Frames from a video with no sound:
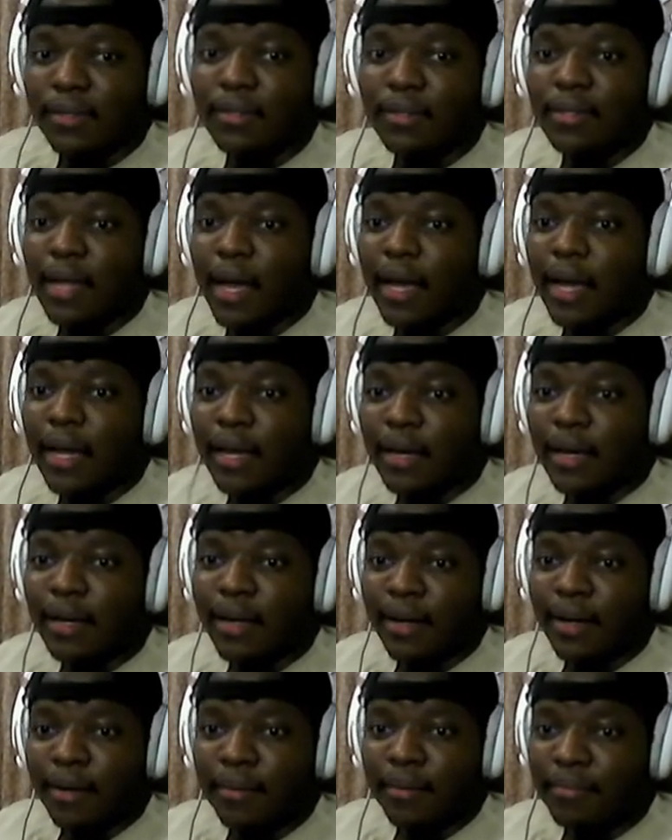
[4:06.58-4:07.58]

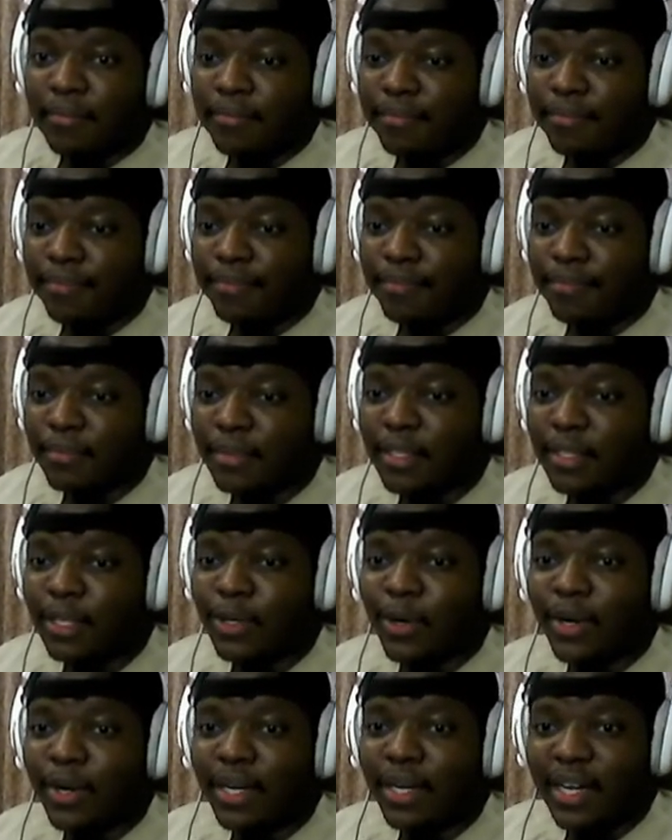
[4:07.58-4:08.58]
Damn, the
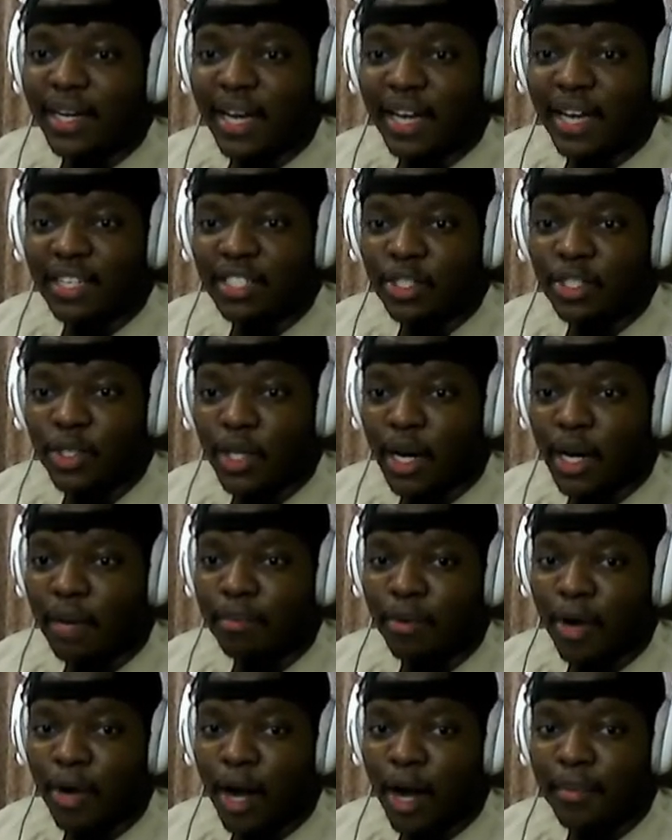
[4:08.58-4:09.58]
daughter has
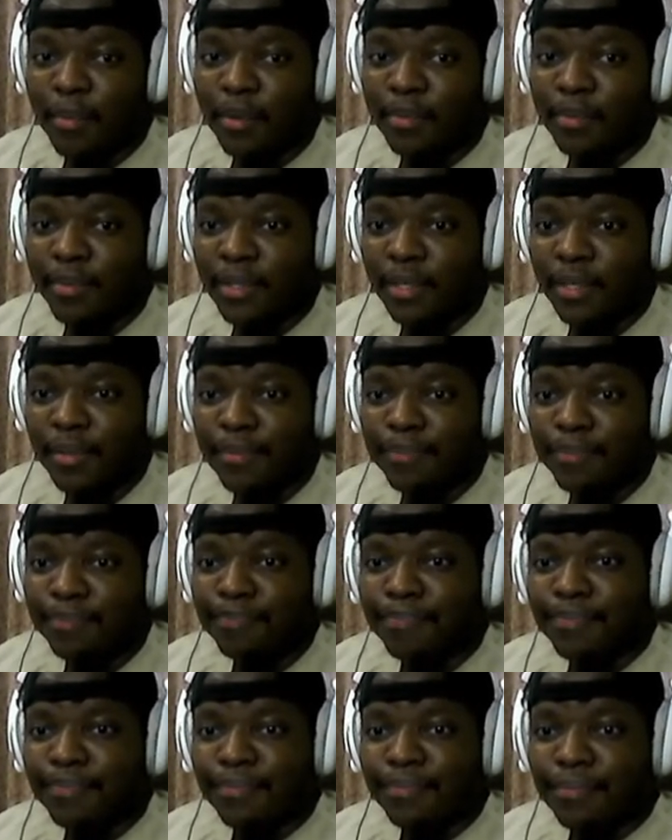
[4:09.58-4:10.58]
drug problems?
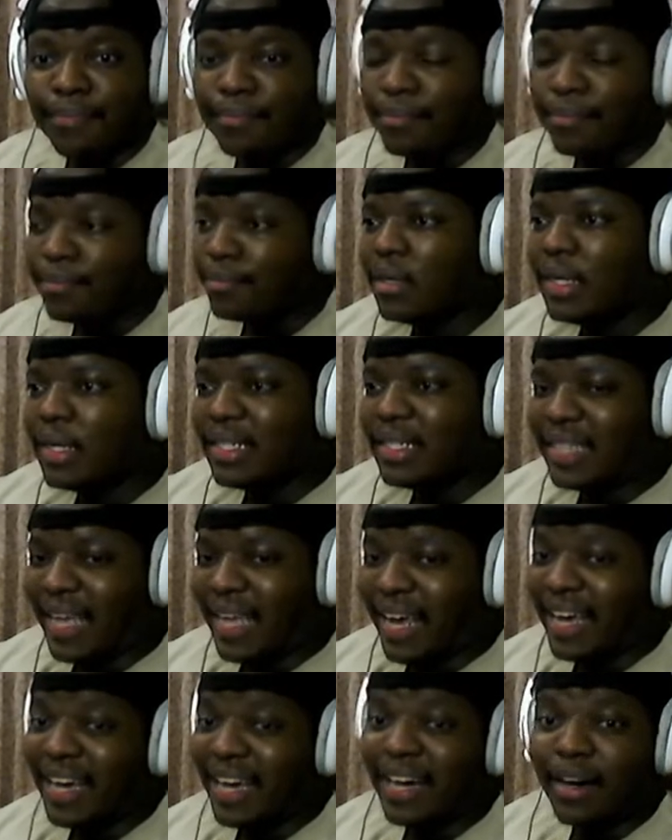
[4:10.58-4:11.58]

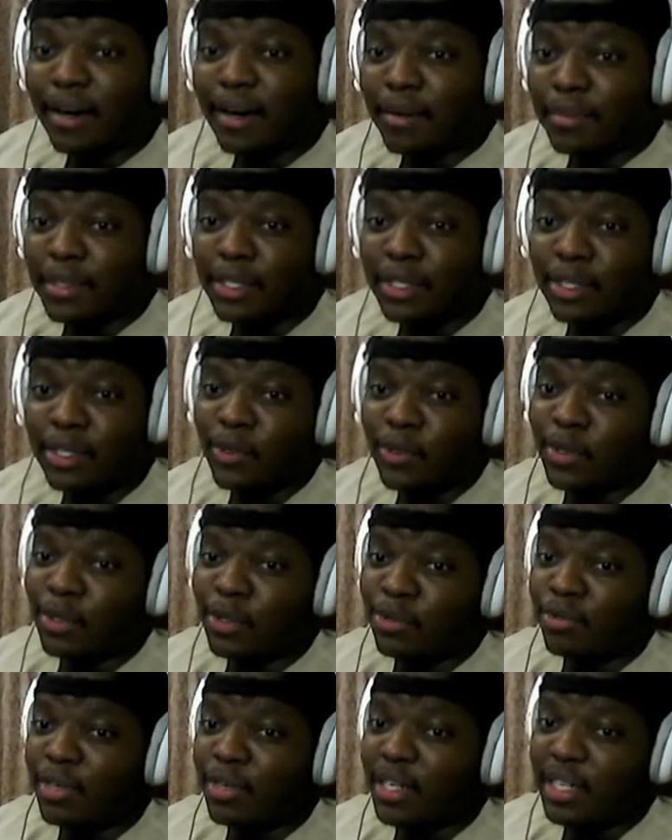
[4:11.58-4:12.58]
Damn, this dude
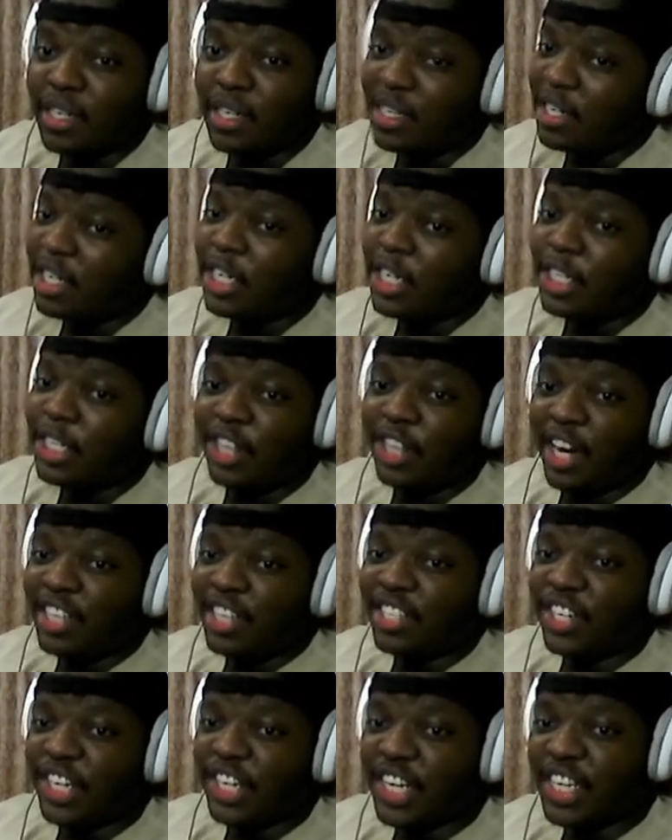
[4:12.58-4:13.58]
is really
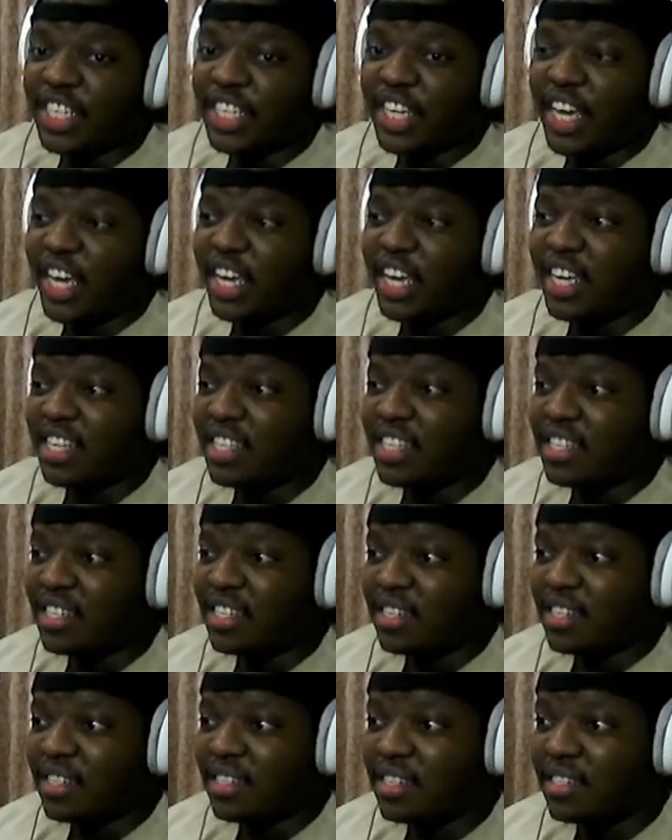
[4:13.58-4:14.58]
charging his
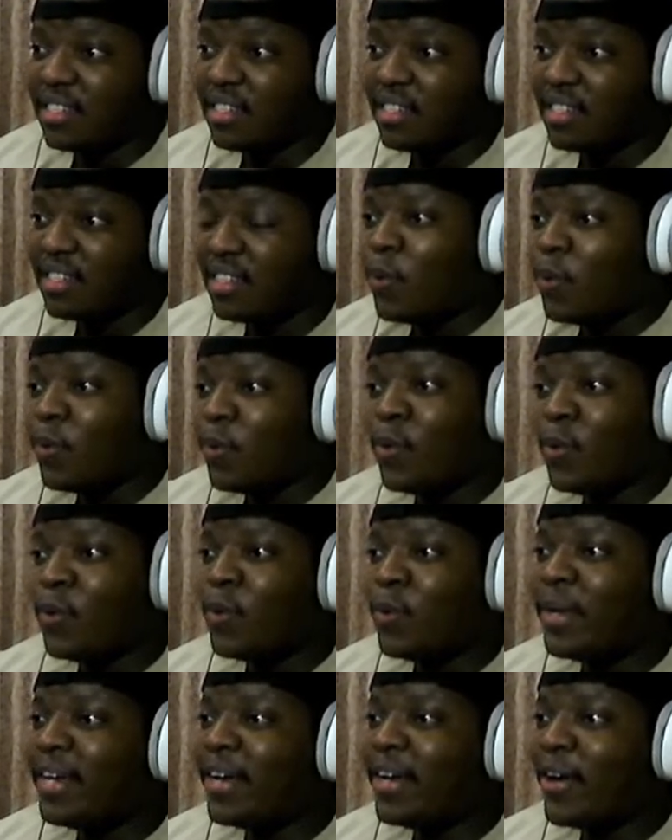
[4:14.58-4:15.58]
kids.
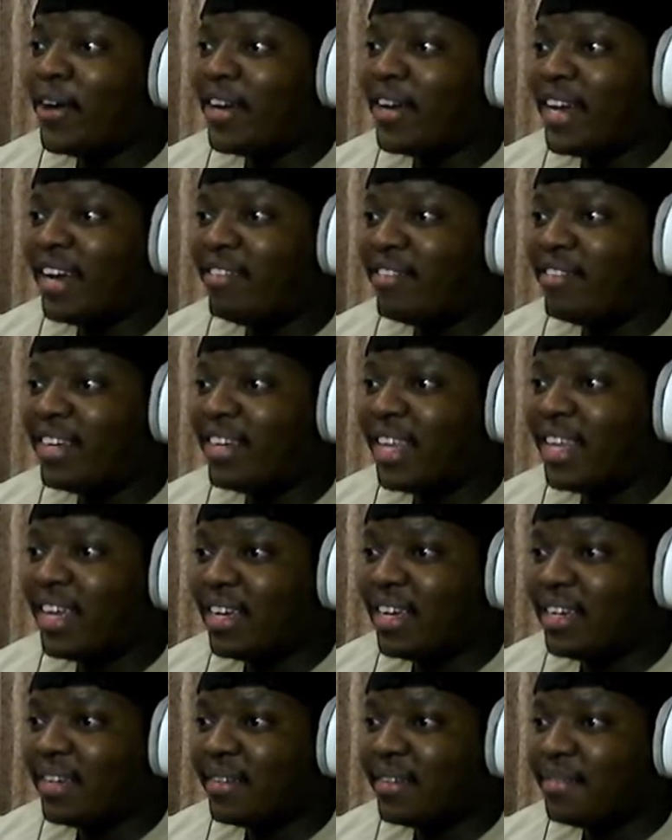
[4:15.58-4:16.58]
Ooh, he heard
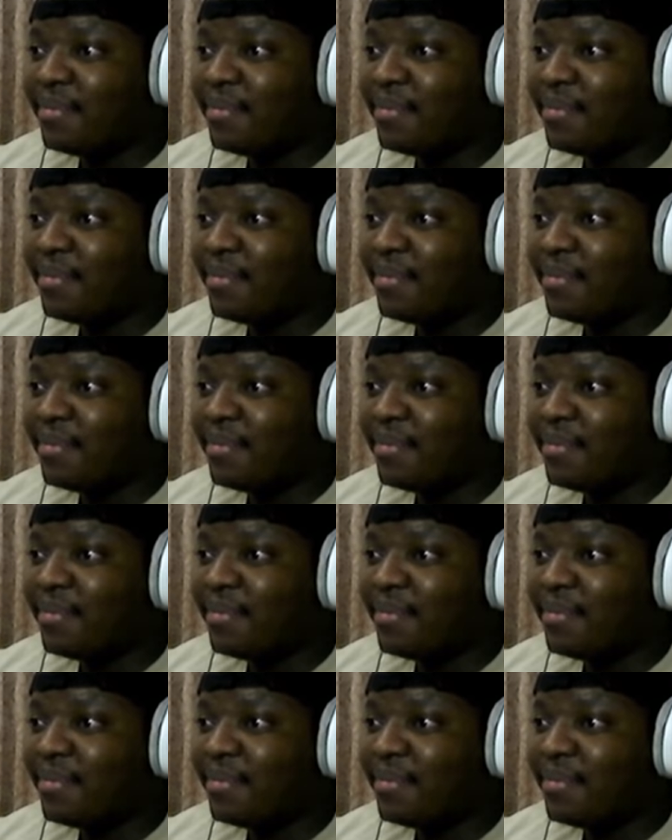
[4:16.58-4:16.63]
everything.